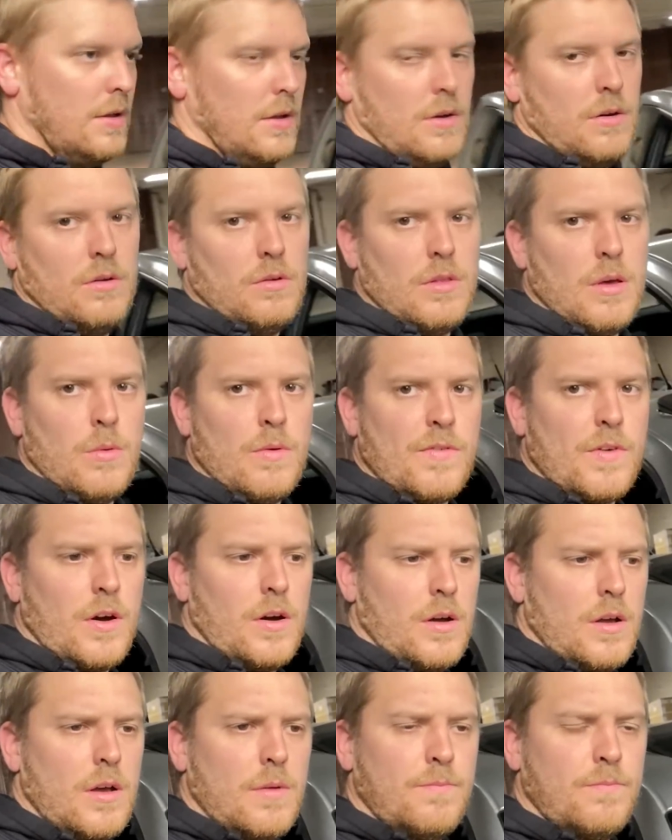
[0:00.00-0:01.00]
although we've
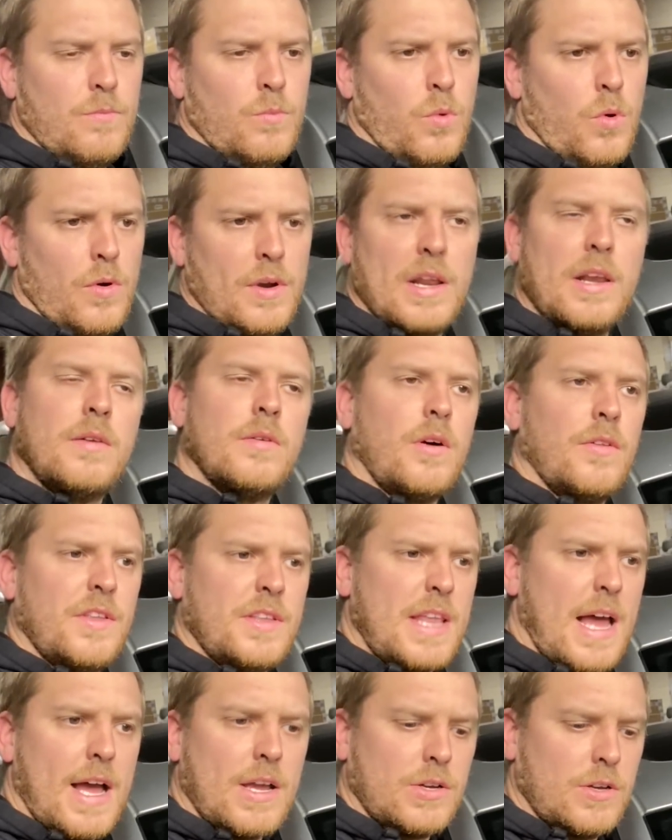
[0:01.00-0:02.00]
got a warning on the
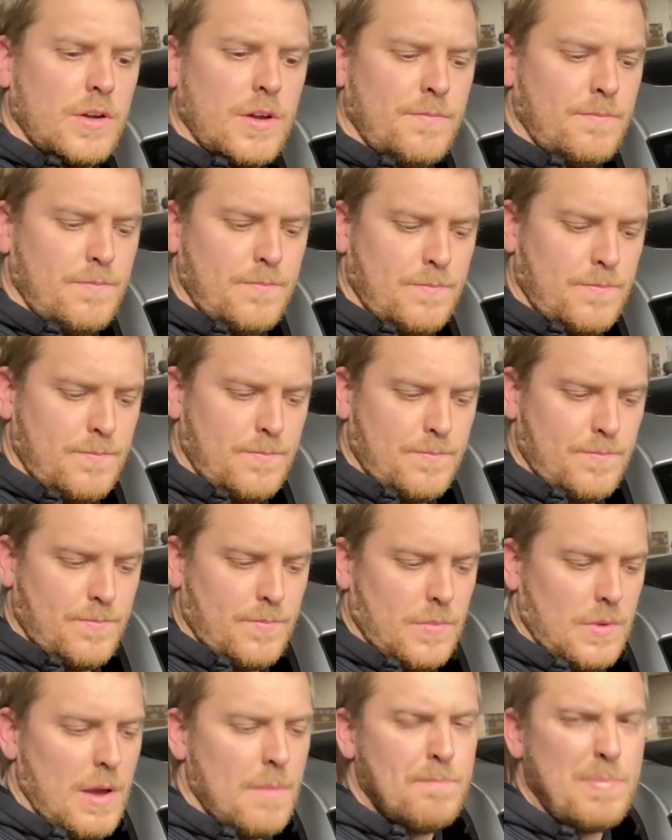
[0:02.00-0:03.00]
dash,
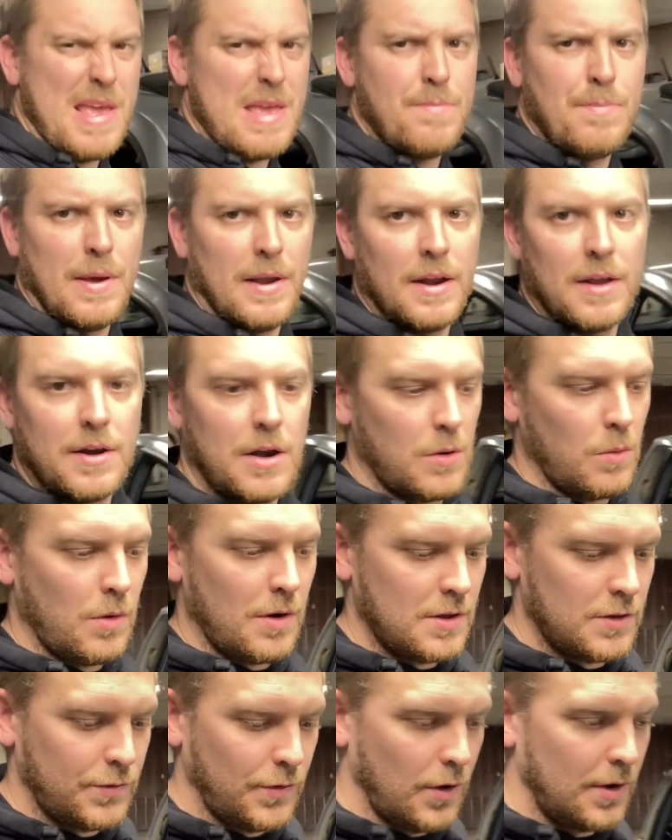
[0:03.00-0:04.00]
a beeping. I don't know
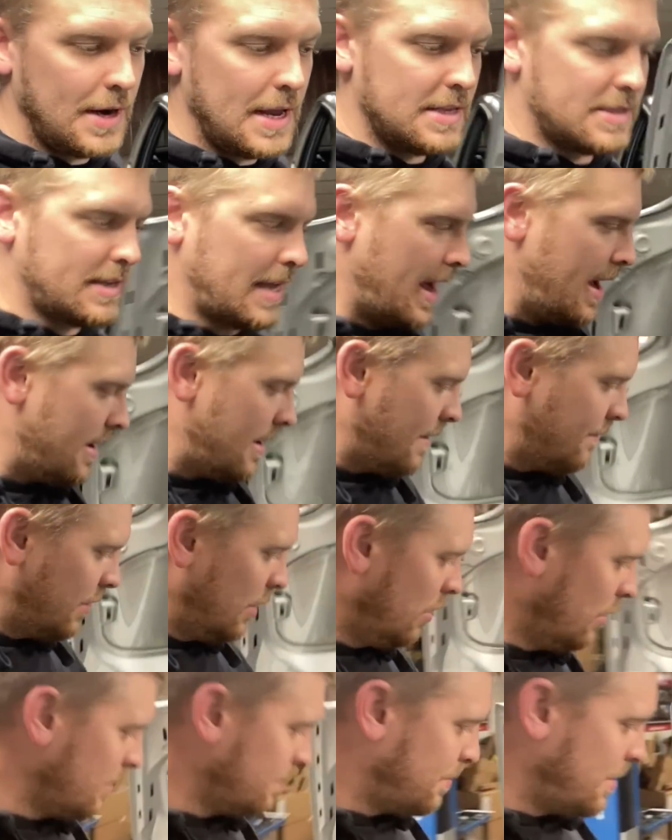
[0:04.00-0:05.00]
what it's for. I need to have a
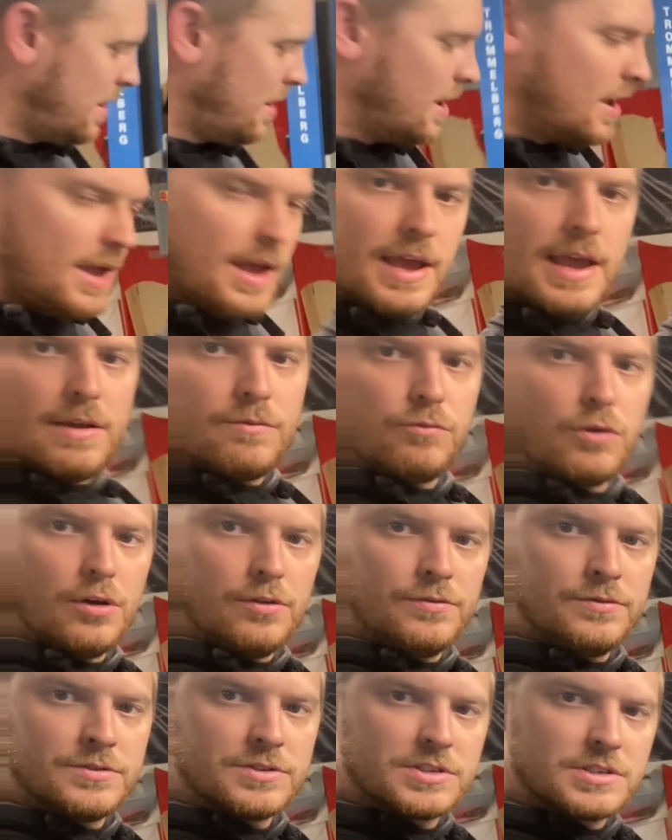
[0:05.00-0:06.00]
look, but it
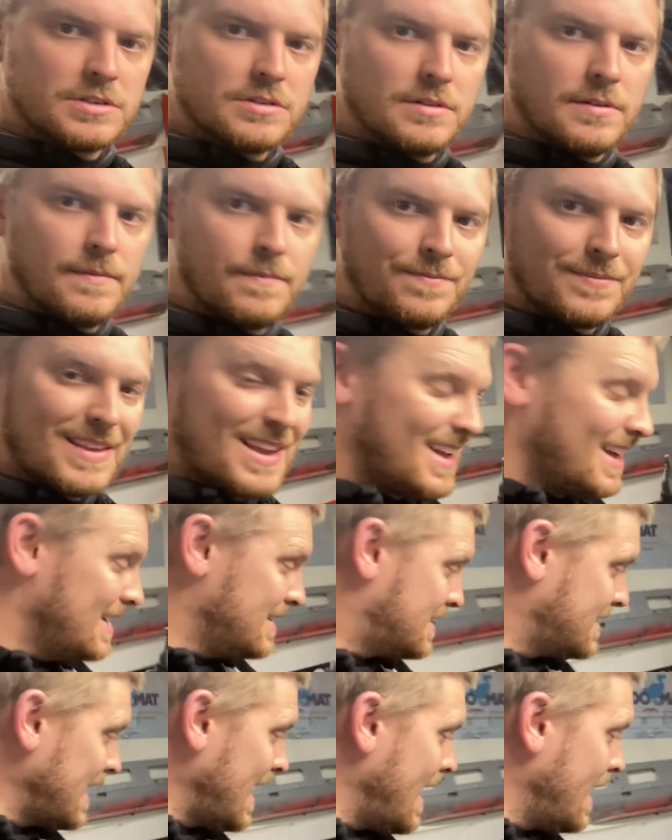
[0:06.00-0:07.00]
runs. It
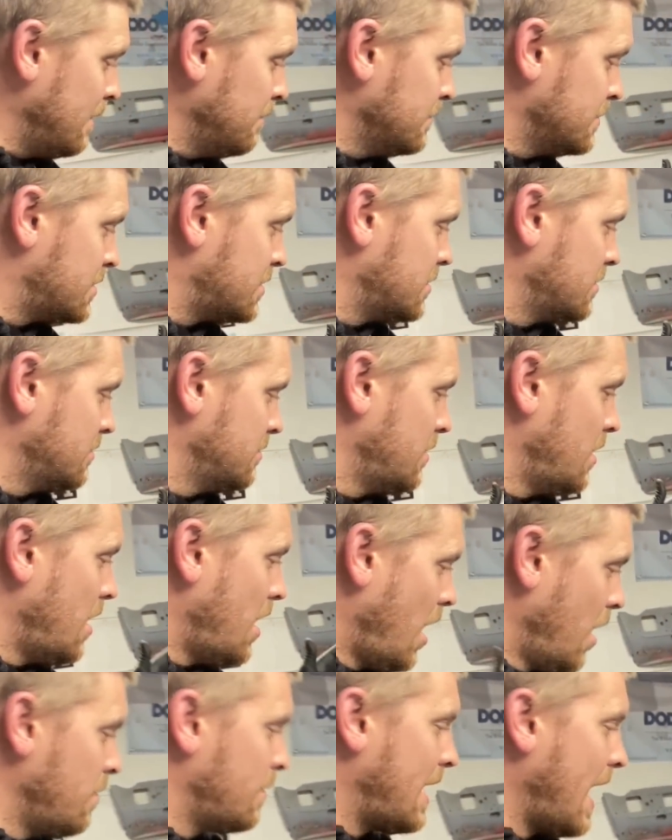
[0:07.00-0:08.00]
sounds
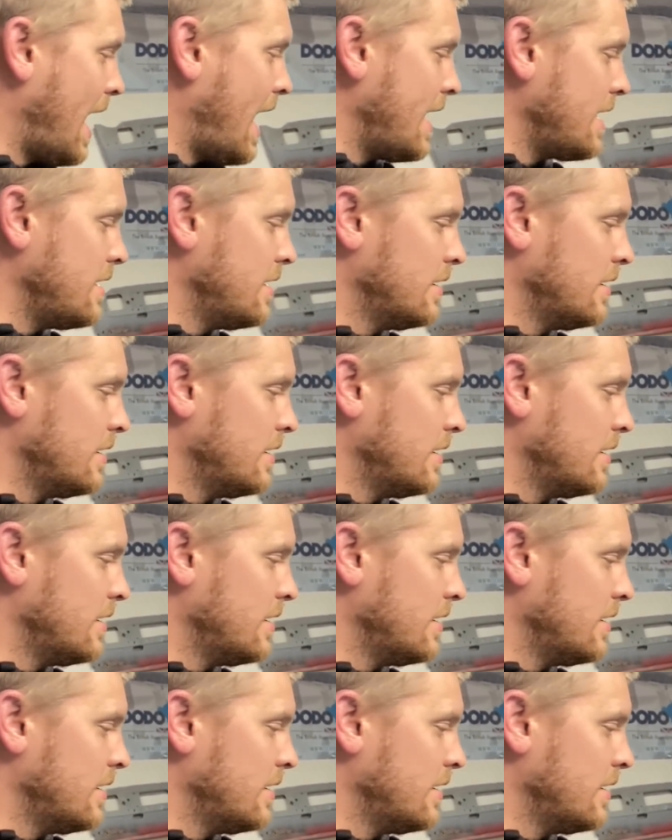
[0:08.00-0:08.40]
okay.